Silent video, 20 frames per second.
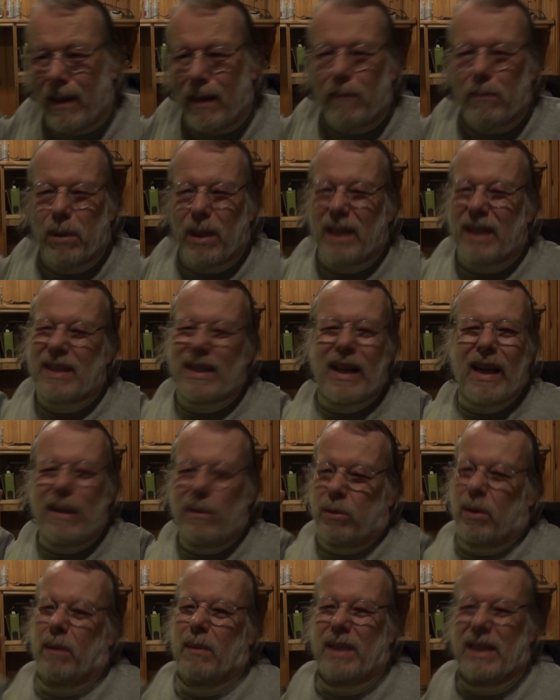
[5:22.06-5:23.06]
But
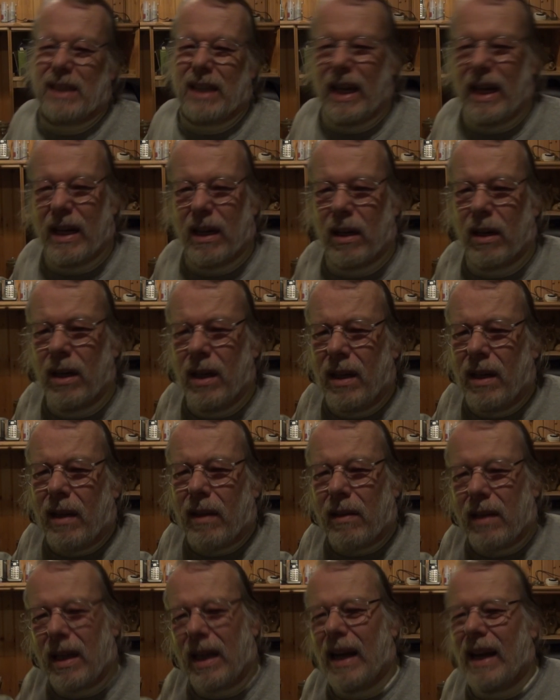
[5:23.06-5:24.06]
aside from his hair,
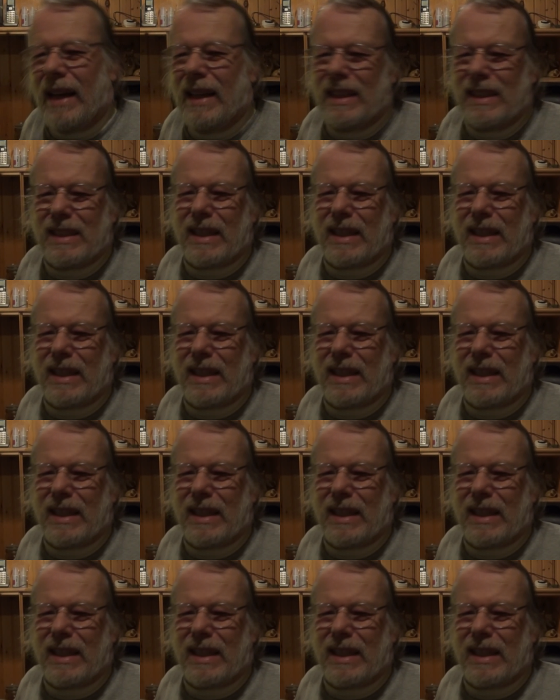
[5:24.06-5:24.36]
the guy is